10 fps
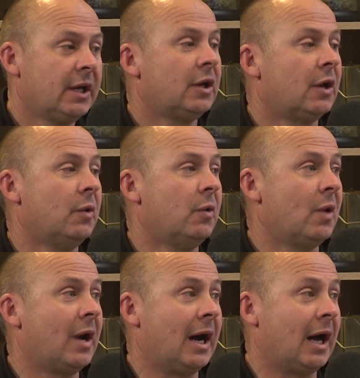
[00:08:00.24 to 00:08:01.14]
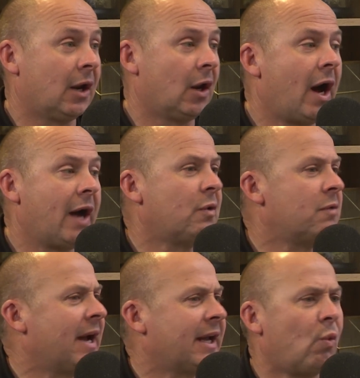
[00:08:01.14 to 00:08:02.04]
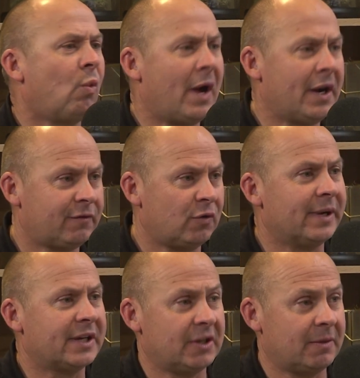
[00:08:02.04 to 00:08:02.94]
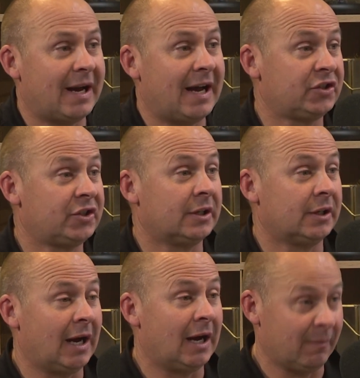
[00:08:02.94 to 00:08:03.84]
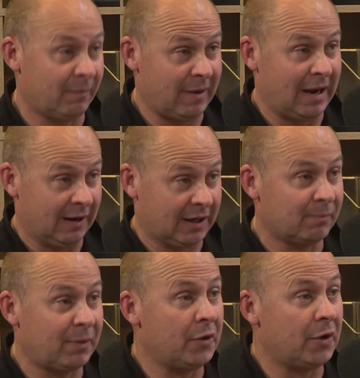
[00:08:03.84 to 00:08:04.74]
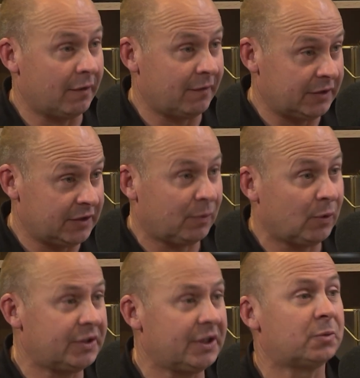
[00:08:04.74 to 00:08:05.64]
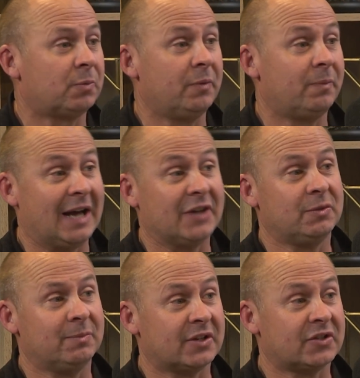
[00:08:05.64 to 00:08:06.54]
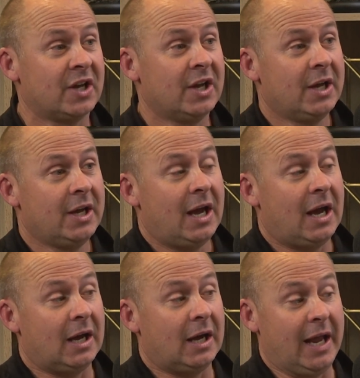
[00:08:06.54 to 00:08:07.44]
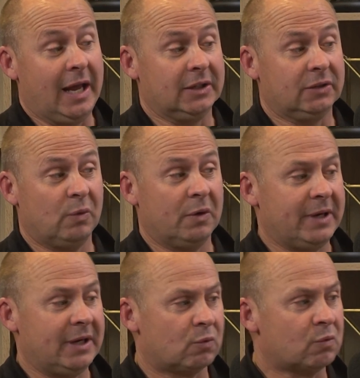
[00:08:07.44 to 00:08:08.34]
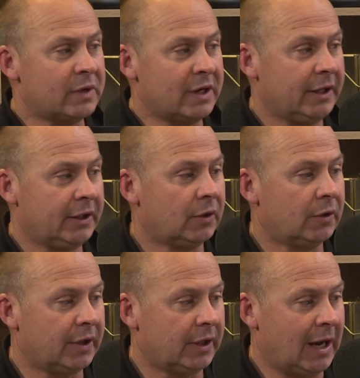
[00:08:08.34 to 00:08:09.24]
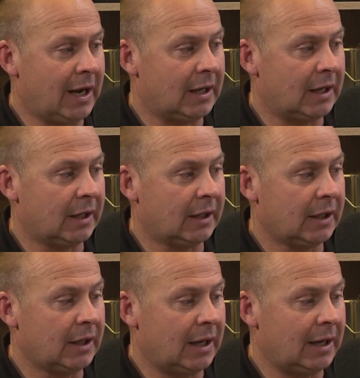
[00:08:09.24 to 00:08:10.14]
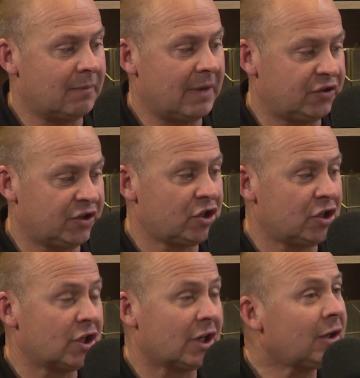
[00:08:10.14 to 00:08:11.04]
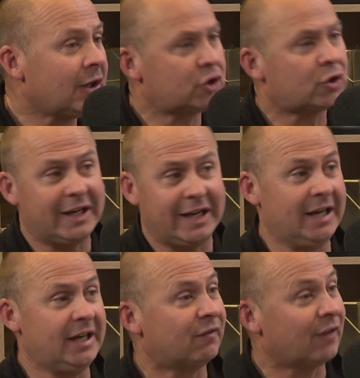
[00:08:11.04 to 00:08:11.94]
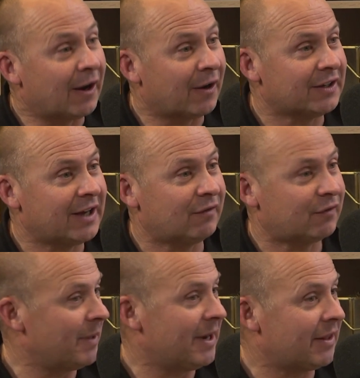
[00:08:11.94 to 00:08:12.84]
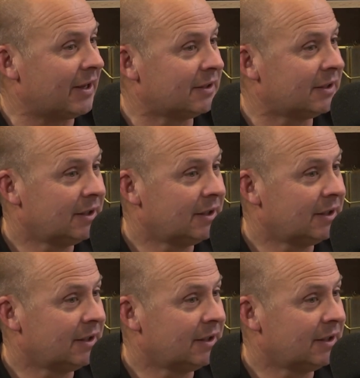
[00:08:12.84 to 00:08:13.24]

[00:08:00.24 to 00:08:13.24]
you know, uh, Align would make a wonderful mixing pasture. Uh, uh, component of a diploid tetraploid pasture mix uh, and would be a really good uh, um, addition to literally any flowering date from another